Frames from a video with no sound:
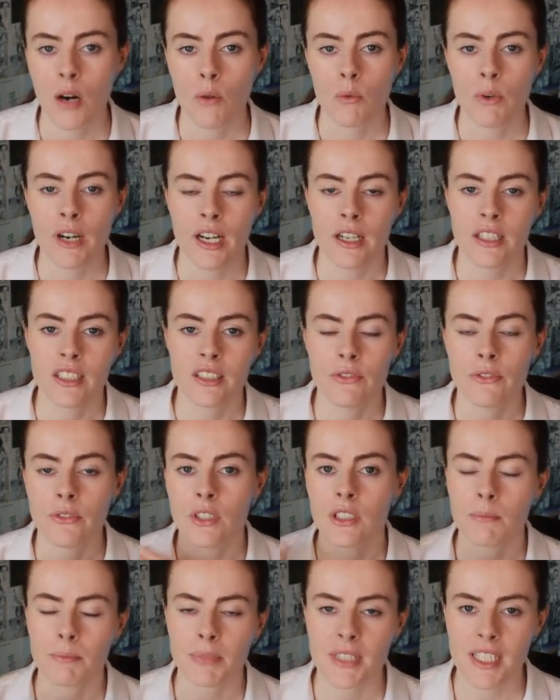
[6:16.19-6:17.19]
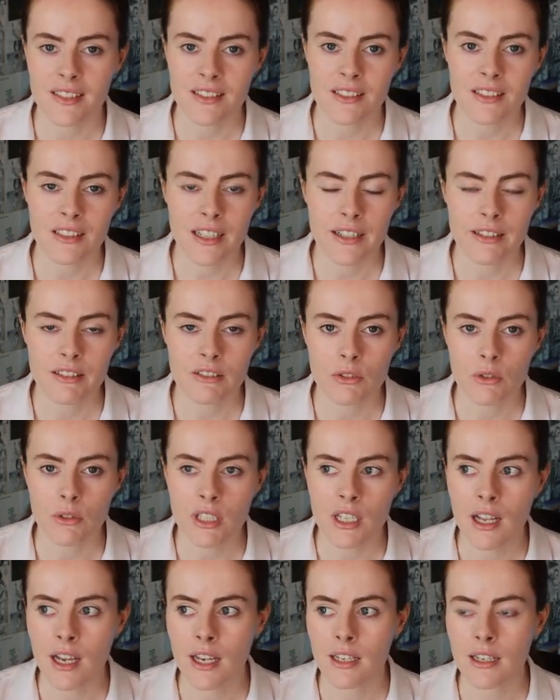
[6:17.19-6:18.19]
Whereas for the present day
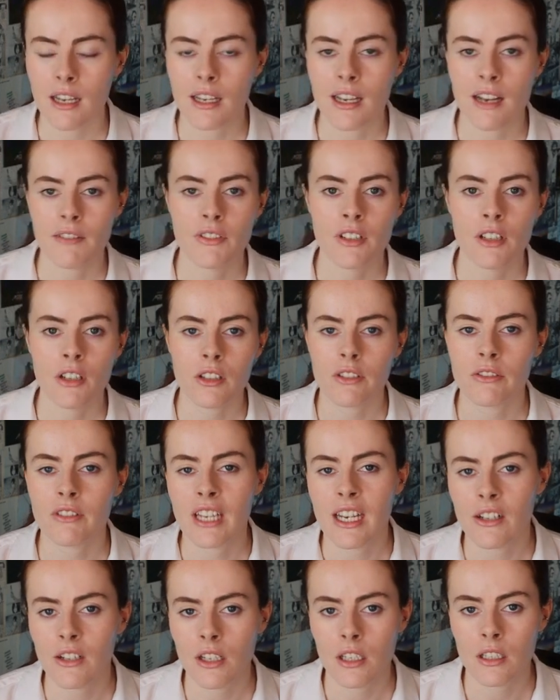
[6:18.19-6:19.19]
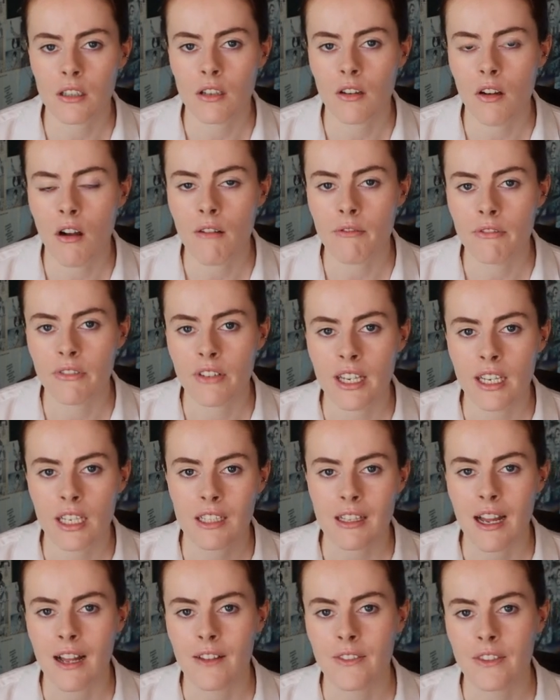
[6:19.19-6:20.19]
storyline, I have a lot of character
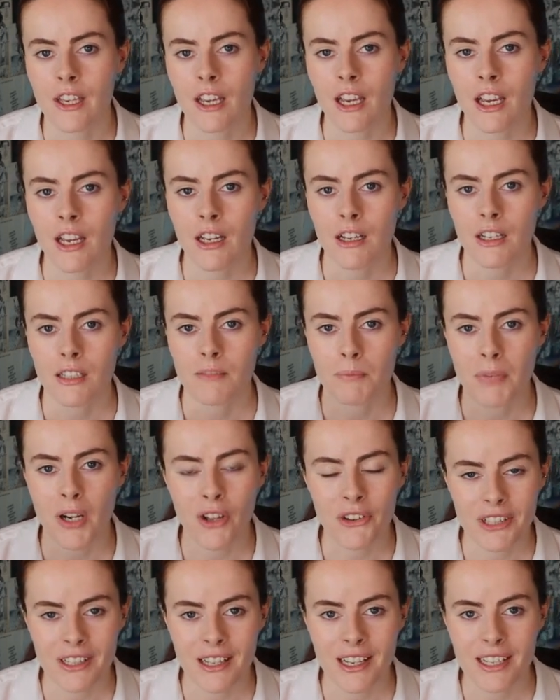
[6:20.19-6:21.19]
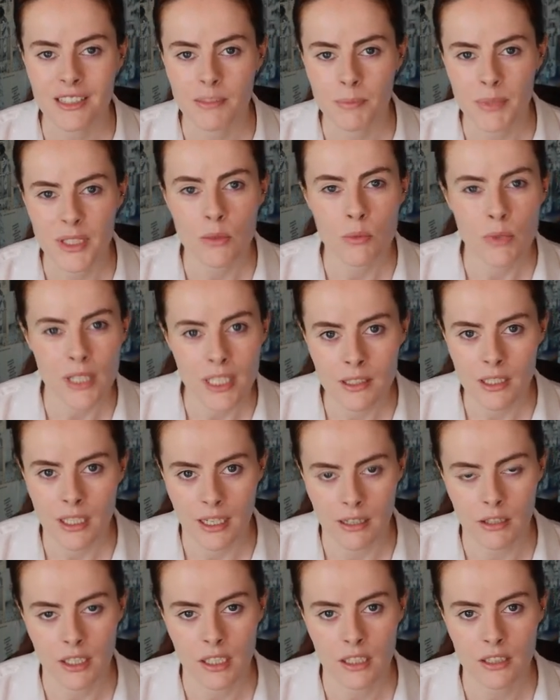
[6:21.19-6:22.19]
conflict and plot lines between
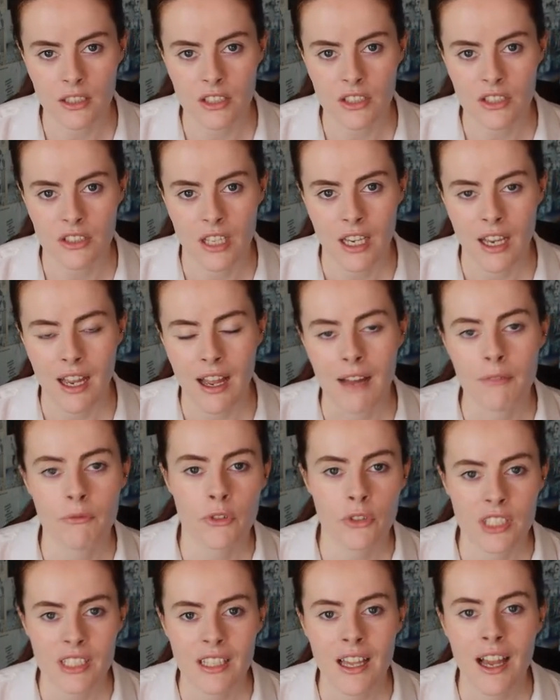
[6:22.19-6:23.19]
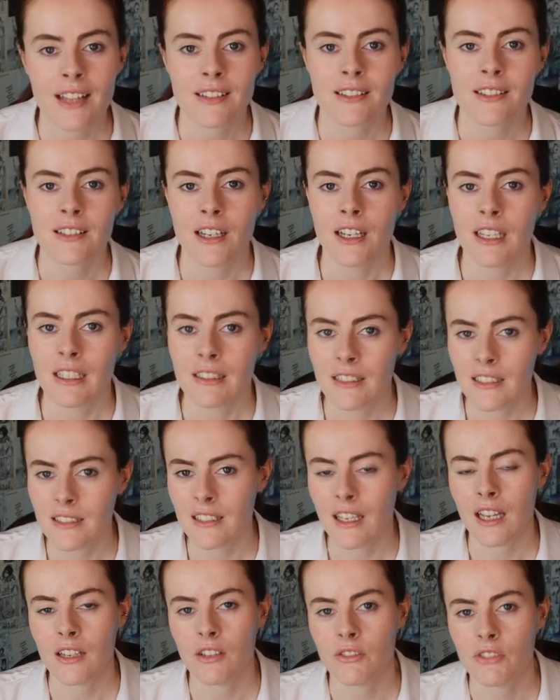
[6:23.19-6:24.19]
characters, and for that this
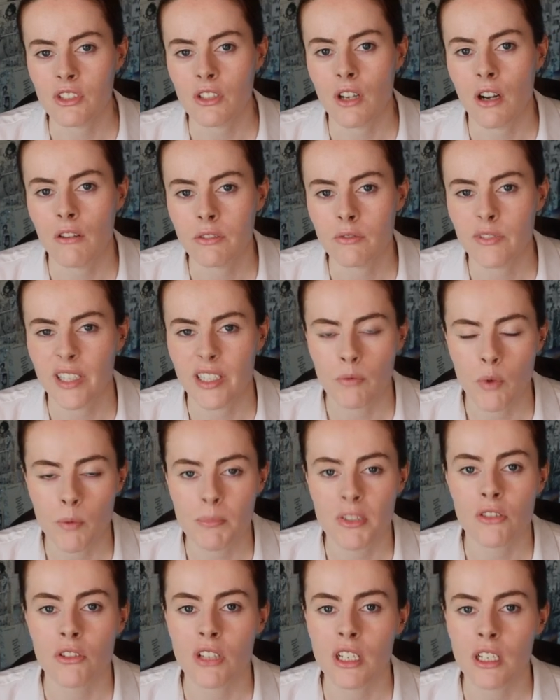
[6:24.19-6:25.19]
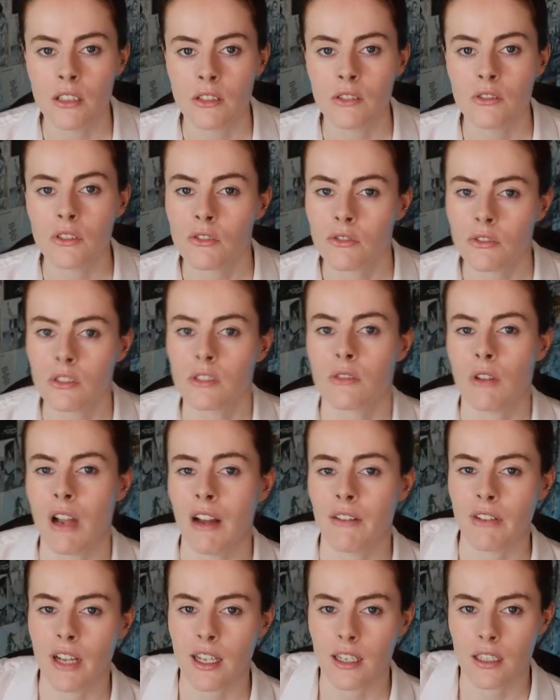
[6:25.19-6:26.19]
kind of software would be really useful to
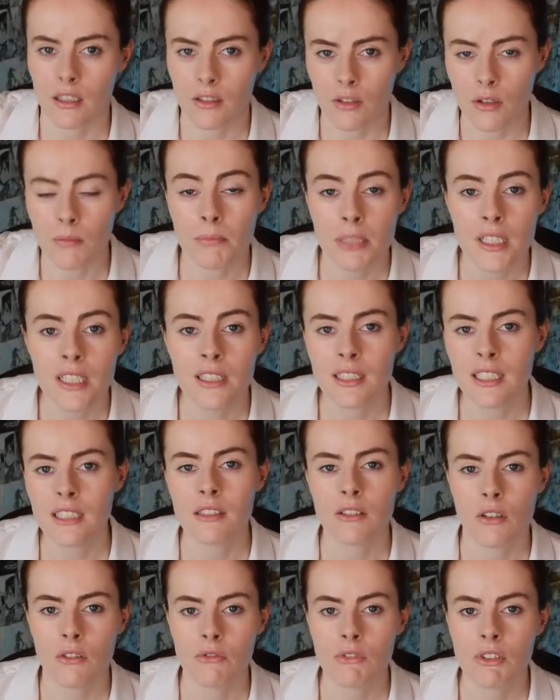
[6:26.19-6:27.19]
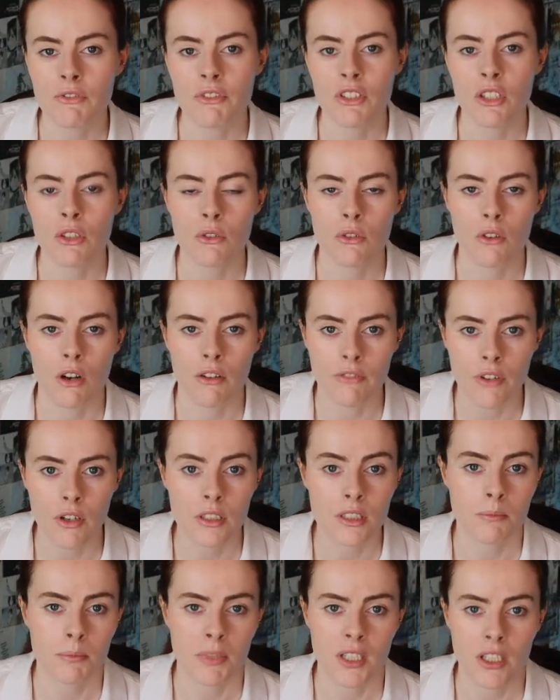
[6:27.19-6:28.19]
have like a complete overview of all
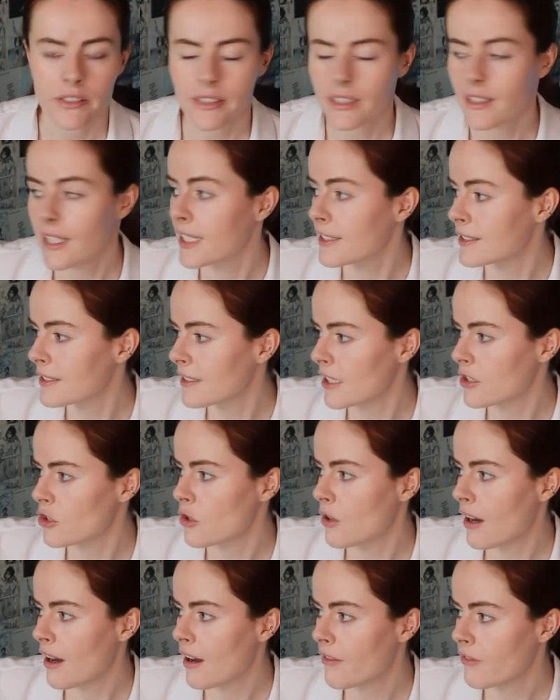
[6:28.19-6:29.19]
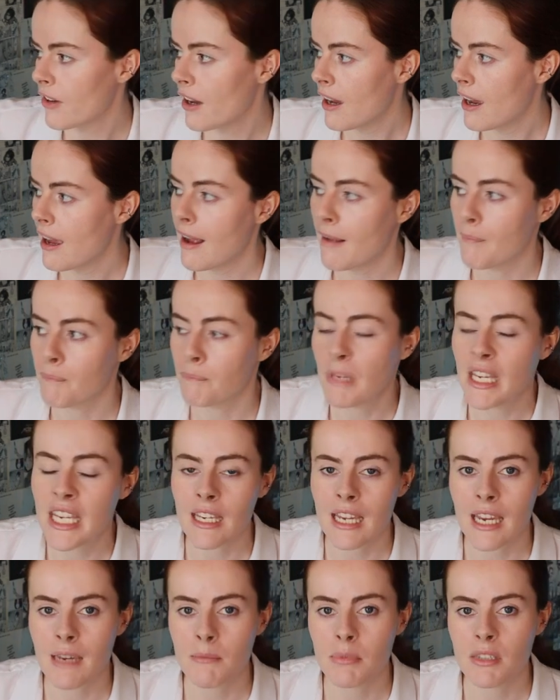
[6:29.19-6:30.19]
the plot lines that you have and
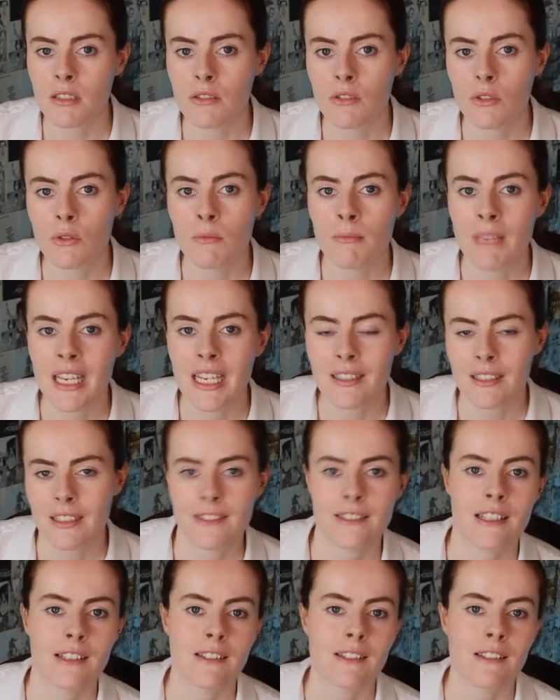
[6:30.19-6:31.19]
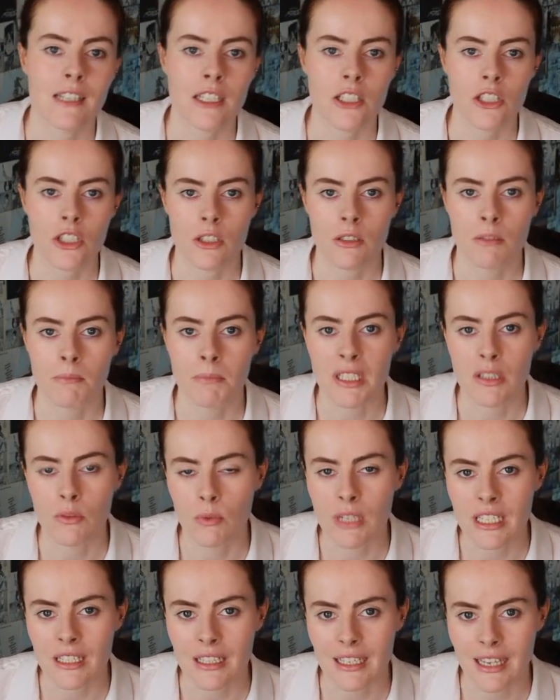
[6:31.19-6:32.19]
being able to make this distinction
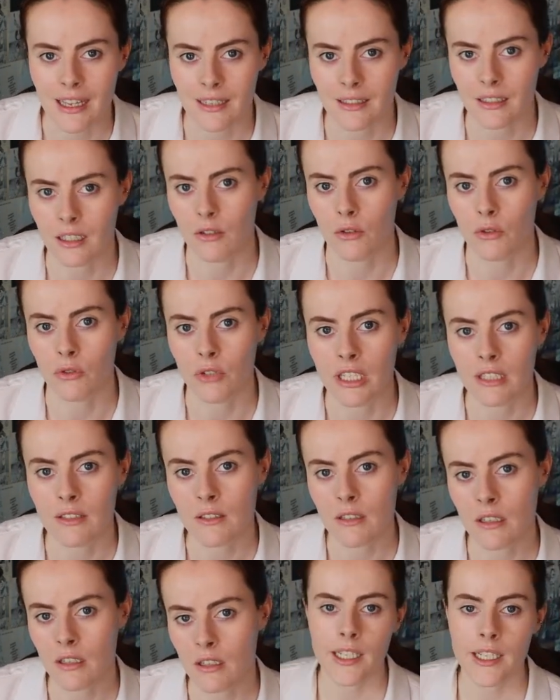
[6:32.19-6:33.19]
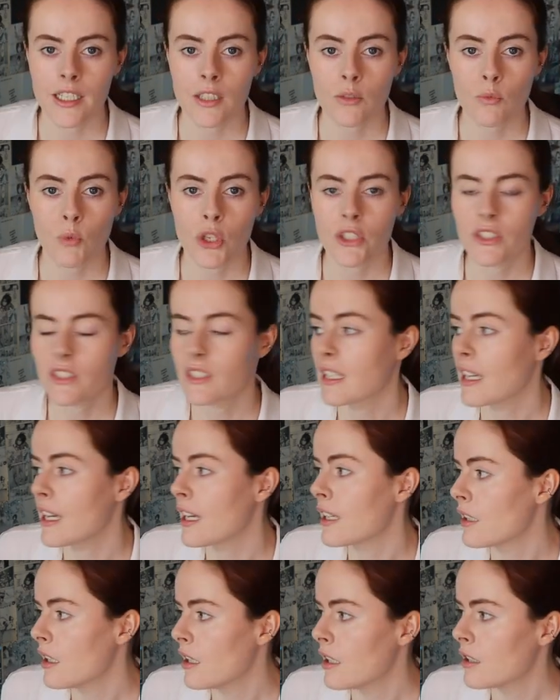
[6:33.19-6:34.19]
between categories. Here once
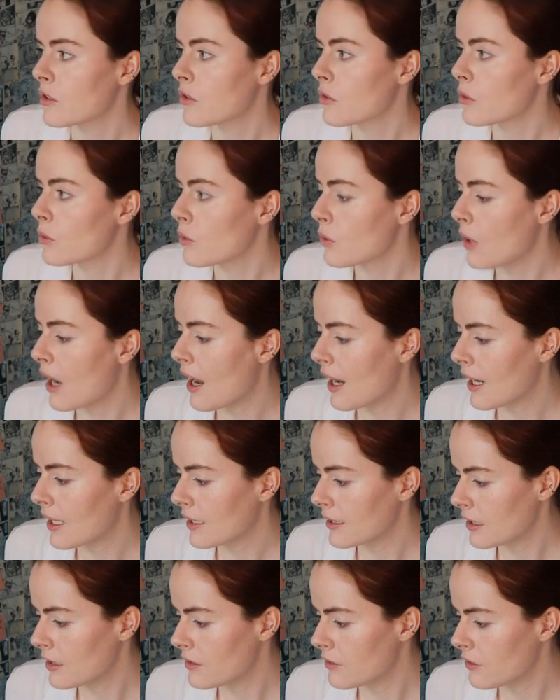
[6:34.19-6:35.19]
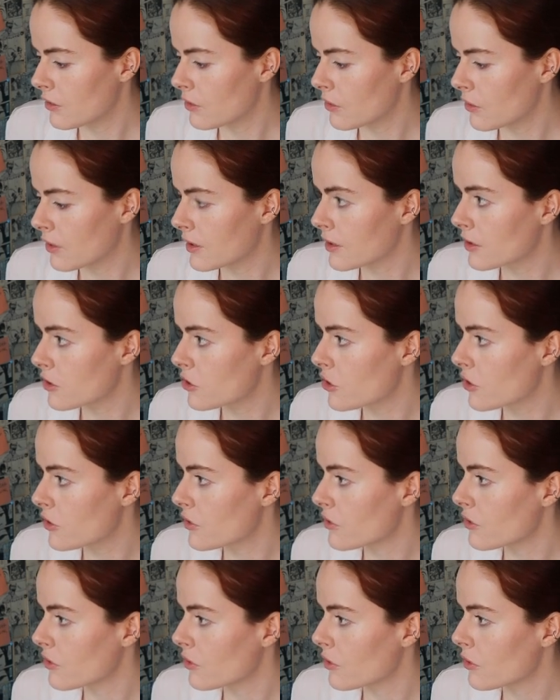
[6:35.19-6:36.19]
again, to add it, you can
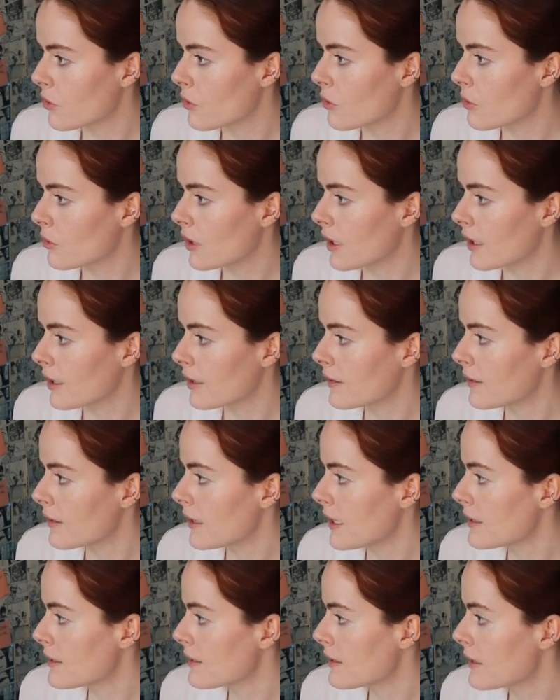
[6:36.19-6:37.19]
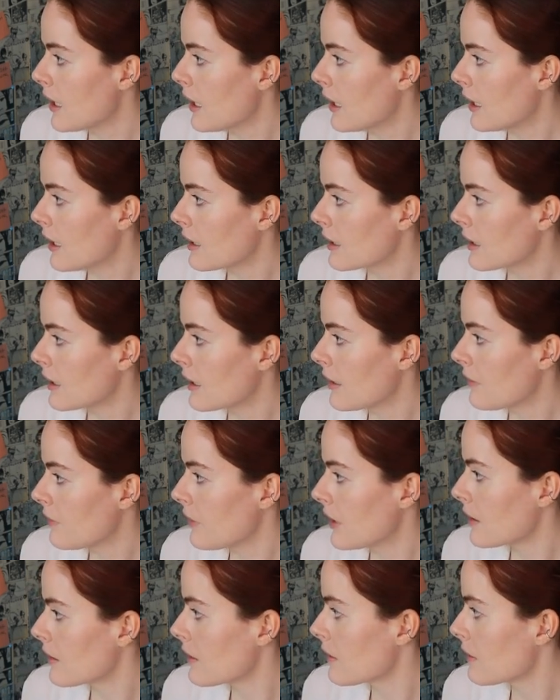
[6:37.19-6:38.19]
just go like this, give
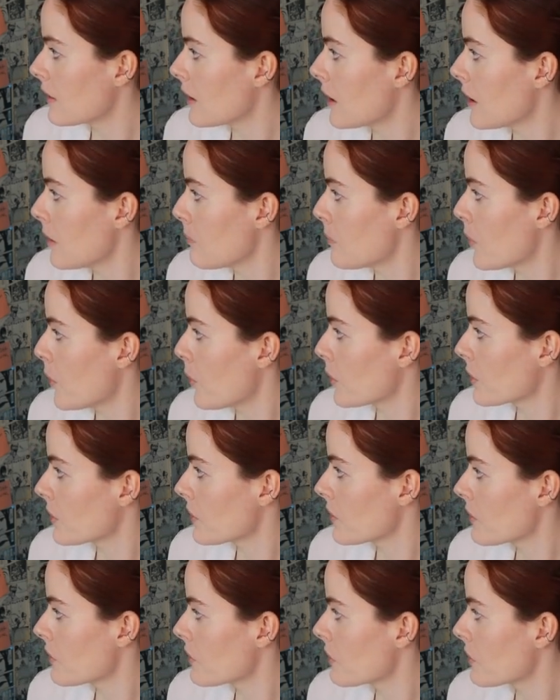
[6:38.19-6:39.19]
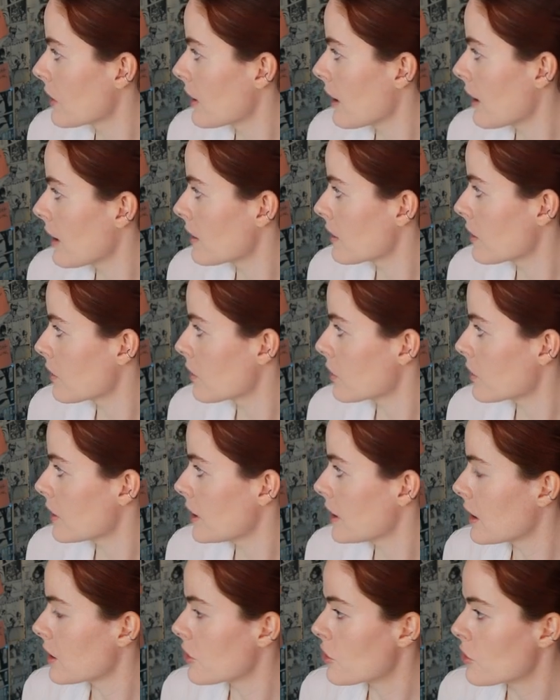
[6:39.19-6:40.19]
it the importance
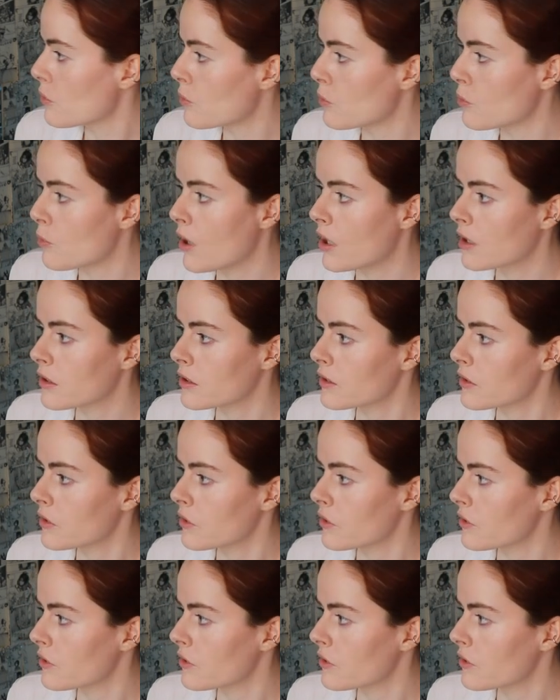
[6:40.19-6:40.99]
category that you want.